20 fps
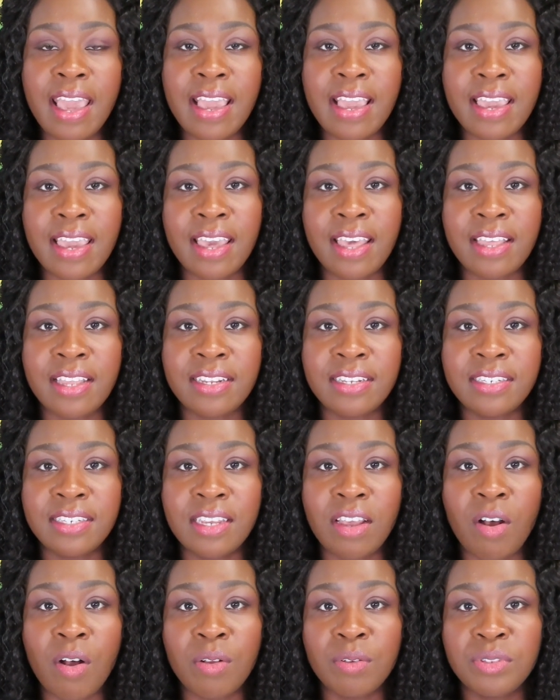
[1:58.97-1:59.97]

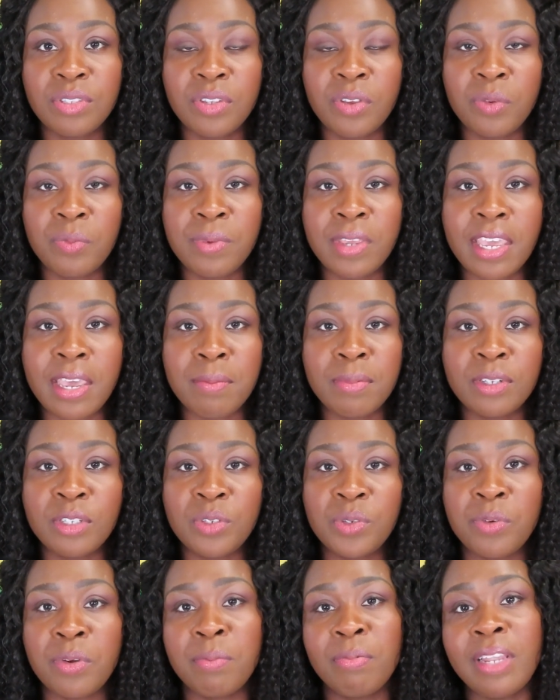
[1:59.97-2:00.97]
and also be able
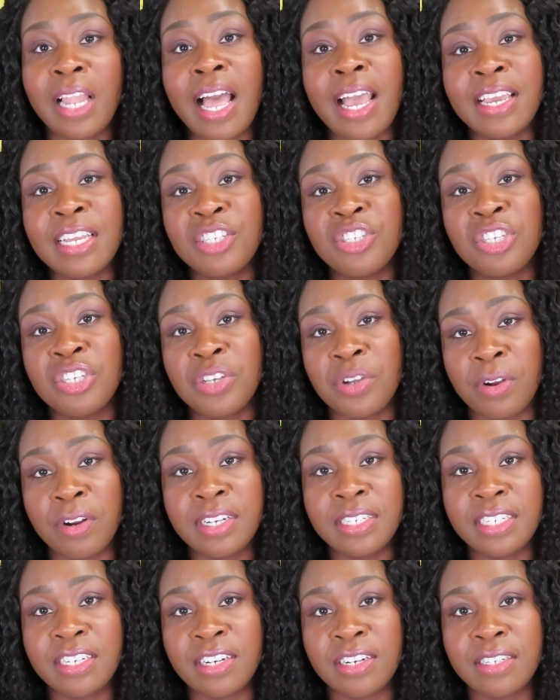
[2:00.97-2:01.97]
to apply it to your
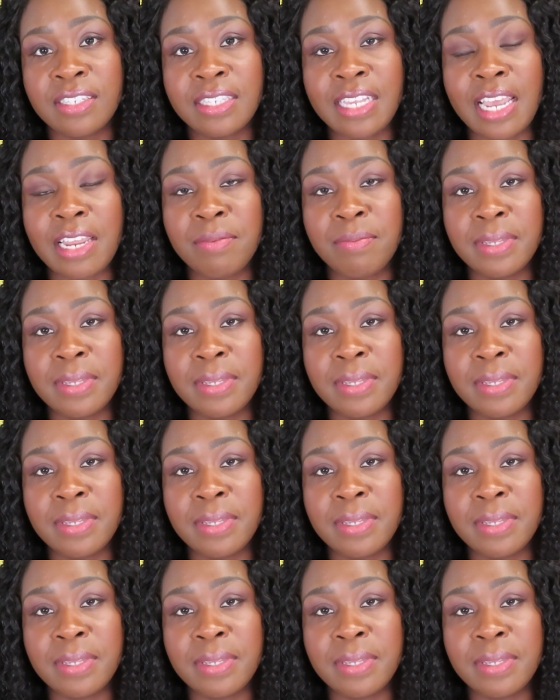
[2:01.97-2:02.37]
interior design